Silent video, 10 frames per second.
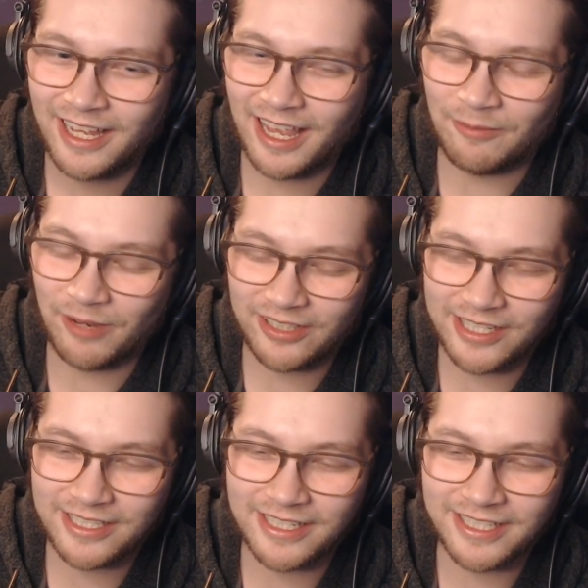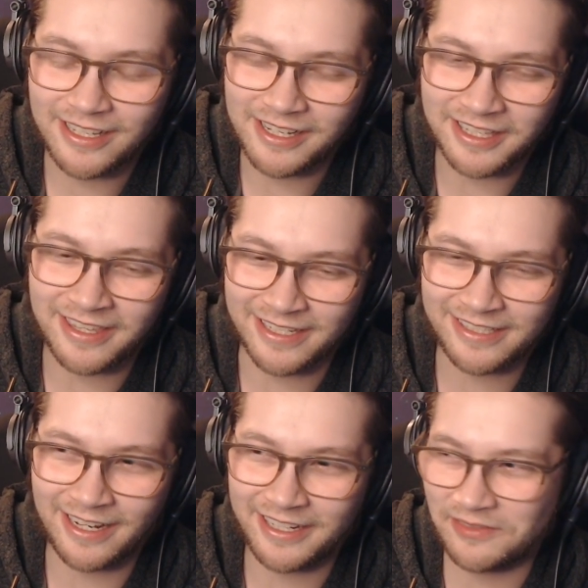Am I crazy to say like this
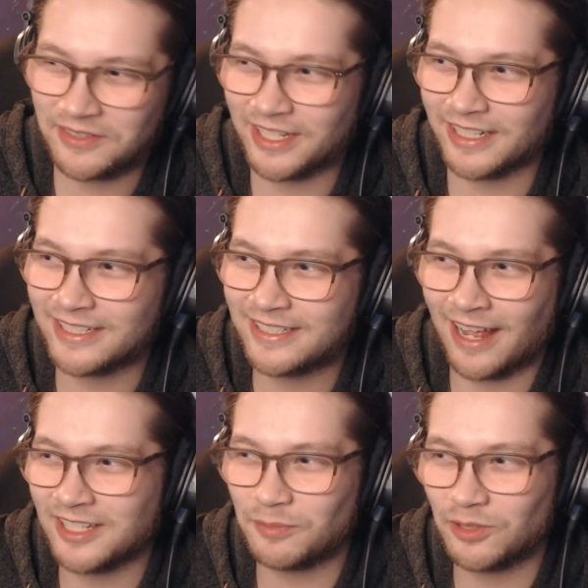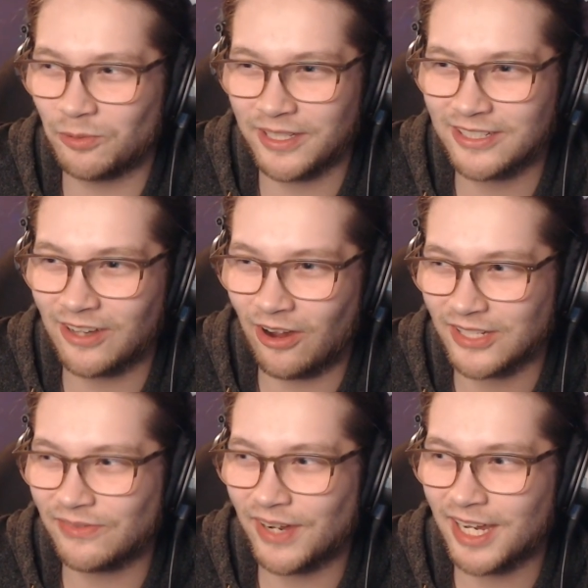kind of gives like Silence Between
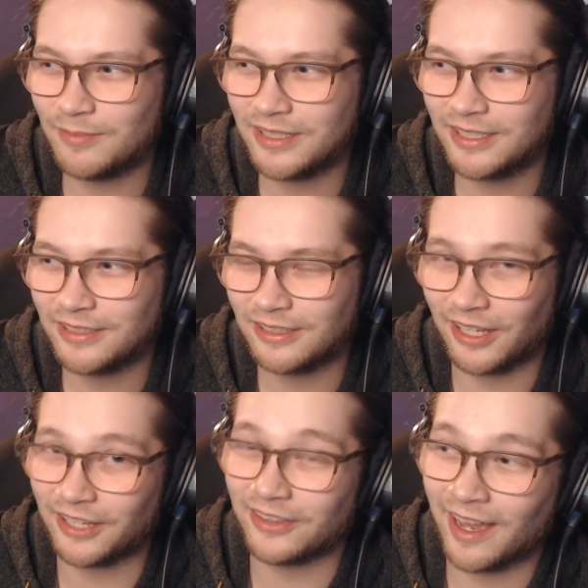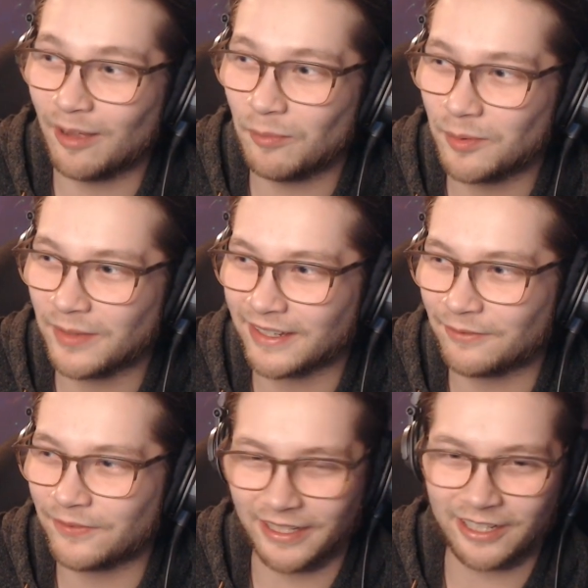Songs vibes? like the album like i
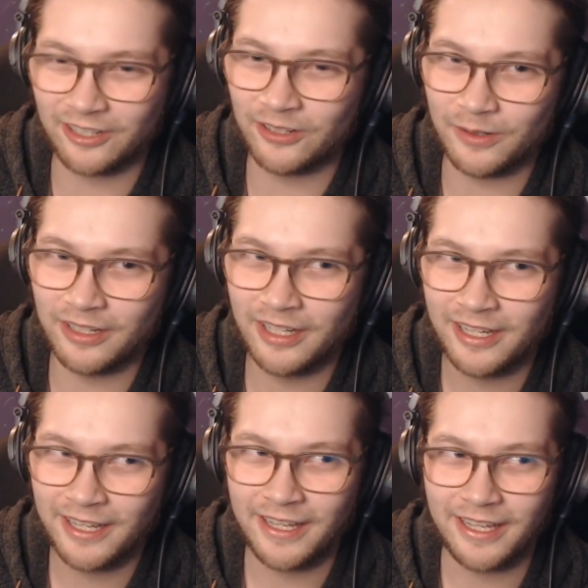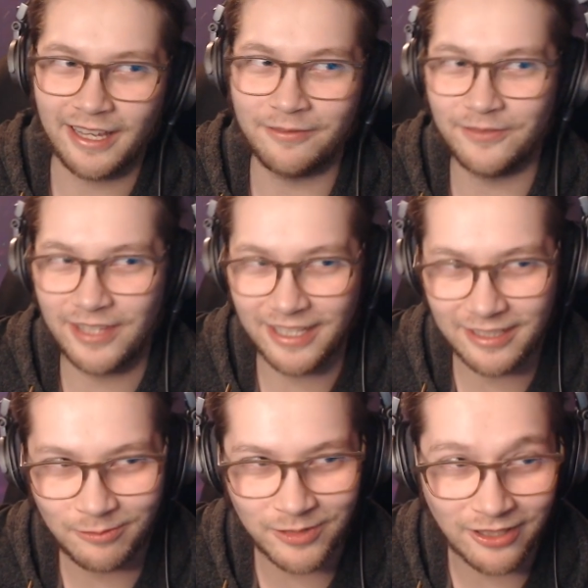feel like it could if
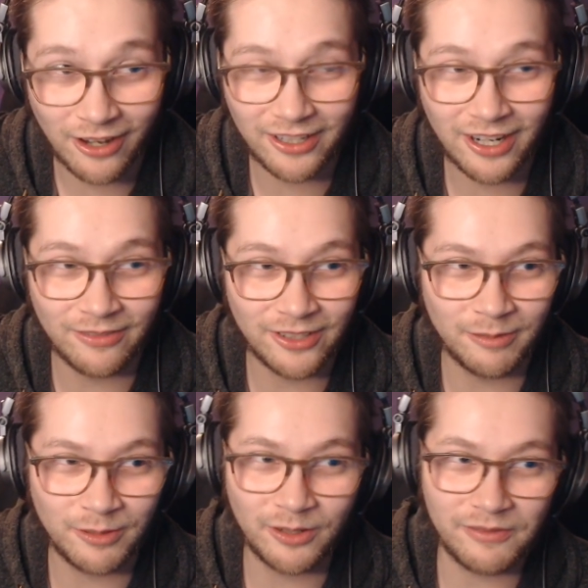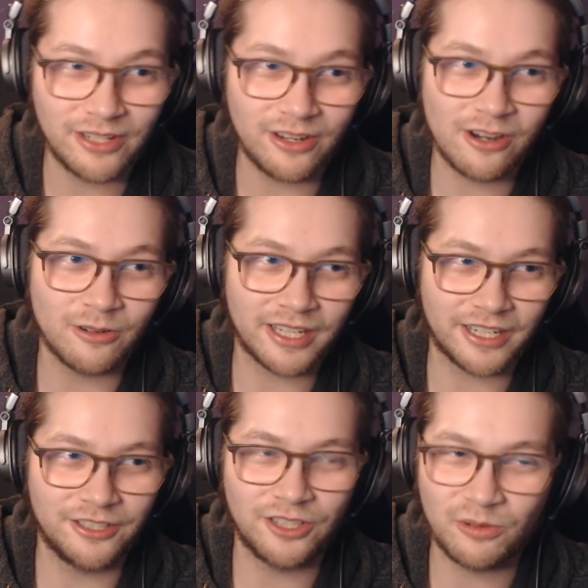this was not a cover and we don't even know like
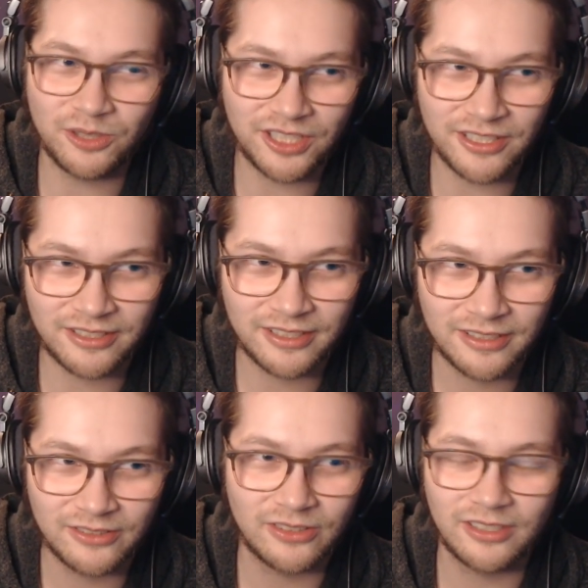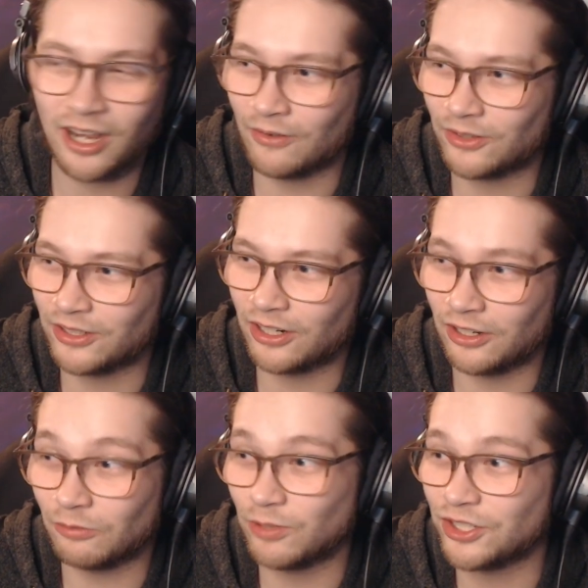joji's cover
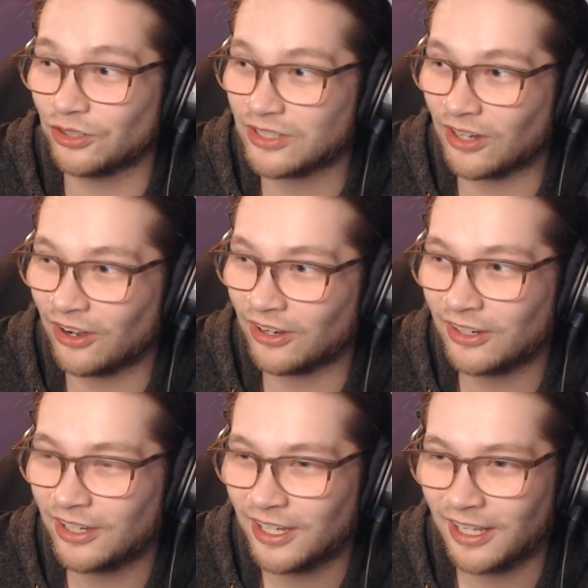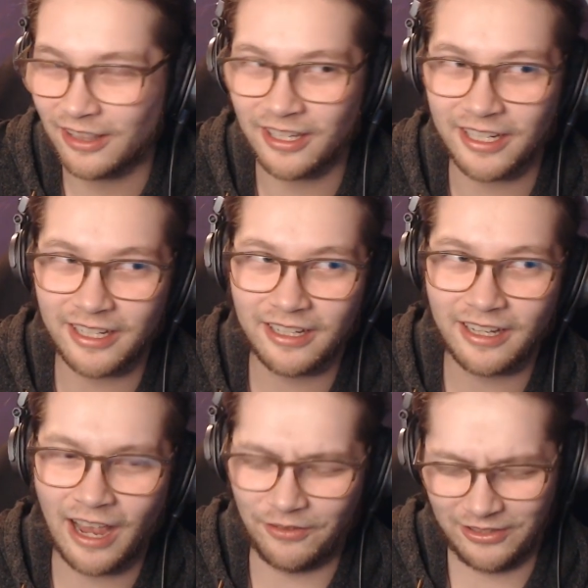or original song like
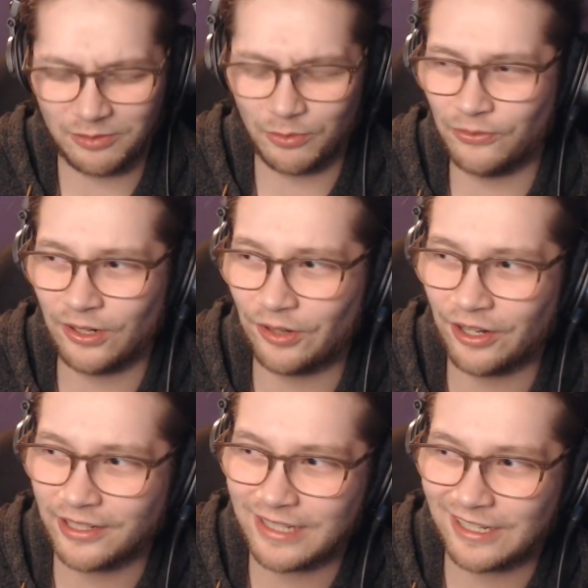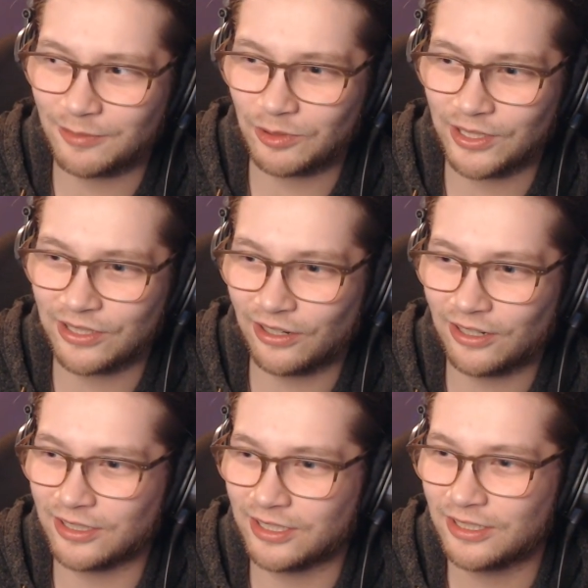i feel like this would fit right on silence between
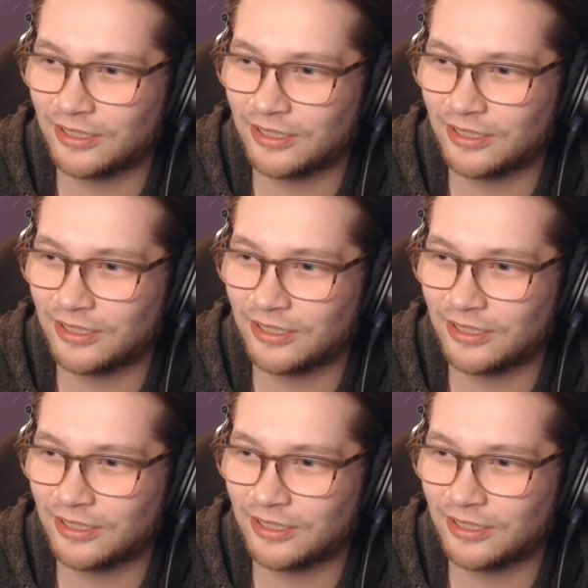songs